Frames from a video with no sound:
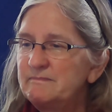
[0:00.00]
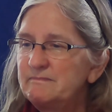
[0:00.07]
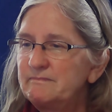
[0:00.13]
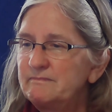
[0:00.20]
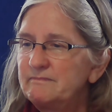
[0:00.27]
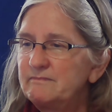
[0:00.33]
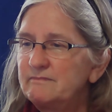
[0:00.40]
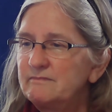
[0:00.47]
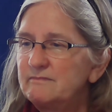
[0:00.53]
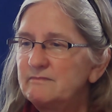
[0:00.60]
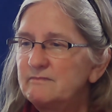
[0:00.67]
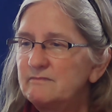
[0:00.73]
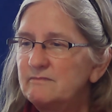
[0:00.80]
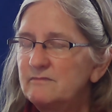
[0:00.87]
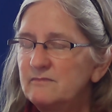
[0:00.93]

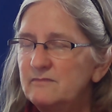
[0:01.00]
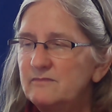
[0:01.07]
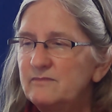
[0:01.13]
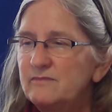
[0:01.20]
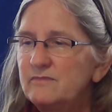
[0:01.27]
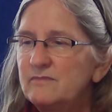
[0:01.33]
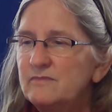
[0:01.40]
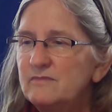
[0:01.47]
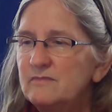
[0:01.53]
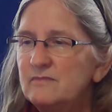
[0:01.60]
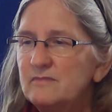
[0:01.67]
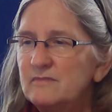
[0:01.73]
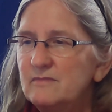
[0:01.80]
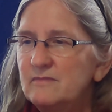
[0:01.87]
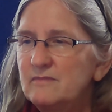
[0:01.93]

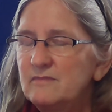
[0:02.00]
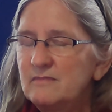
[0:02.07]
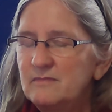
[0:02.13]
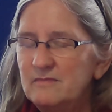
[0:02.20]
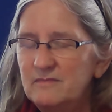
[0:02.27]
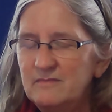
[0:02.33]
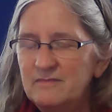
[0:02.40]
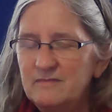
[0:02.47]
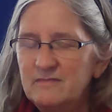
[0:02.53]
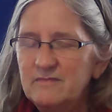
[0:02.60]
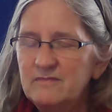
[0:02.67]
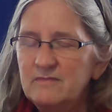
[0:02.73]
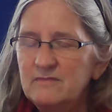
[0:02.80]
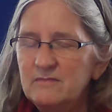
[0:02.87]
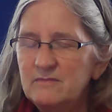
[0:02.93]

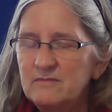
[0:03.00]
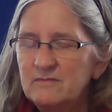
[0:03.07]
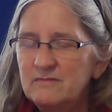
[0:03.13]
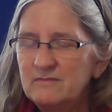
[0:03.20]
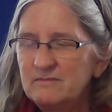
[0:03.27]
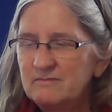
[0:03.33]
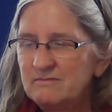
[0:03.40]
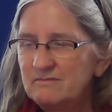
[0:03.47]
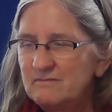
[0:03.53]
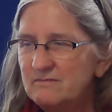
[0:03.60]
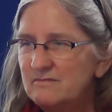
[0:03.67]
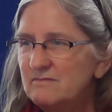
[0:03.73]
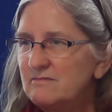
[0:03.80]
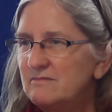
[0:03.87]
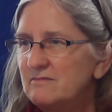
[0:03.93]

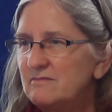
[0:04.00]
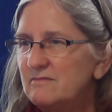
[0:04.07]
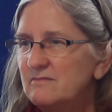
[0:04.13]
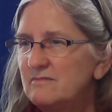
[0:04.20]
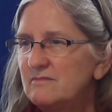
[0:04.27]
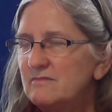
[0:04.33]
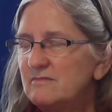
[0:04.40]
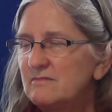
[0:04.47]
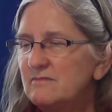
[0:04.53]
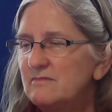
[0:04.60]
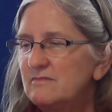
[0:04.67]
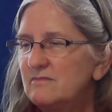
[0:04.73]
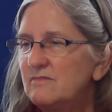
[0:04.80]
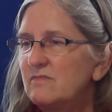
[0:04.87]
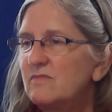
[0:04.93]

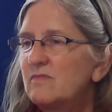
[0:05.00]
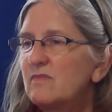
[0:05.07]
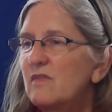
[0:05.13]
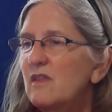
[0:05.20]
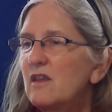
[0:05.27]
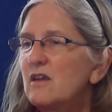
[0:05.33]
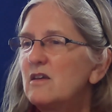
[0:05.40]
Nothing is said.